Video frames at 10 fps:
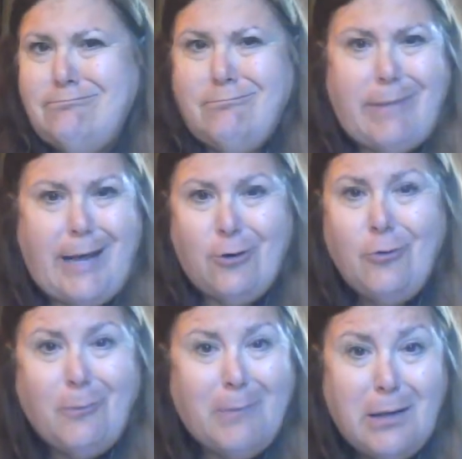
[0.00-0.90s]
By
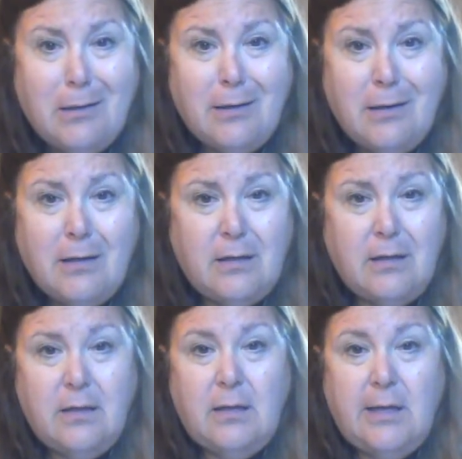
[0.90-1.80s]
whom?
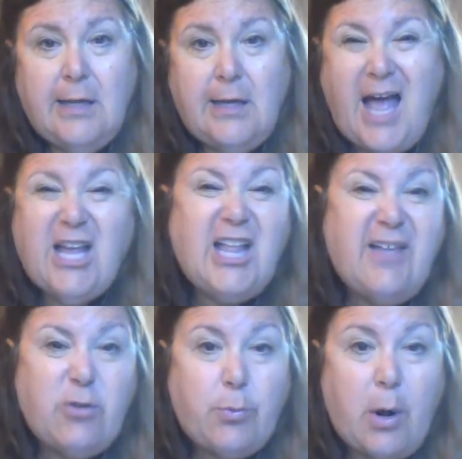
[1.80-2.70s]
I could
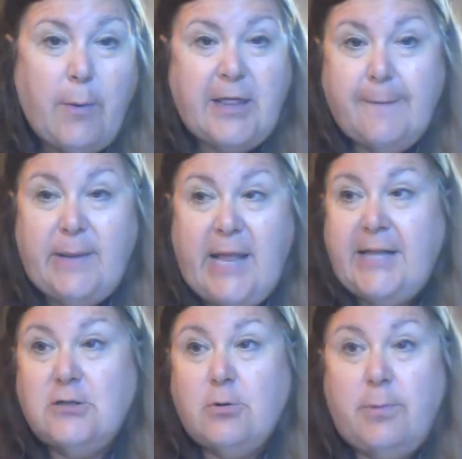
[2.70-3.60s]
even throw in the
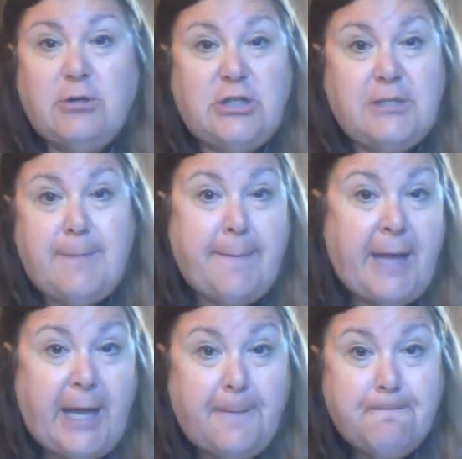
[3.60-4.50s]
bananas were purchased by me.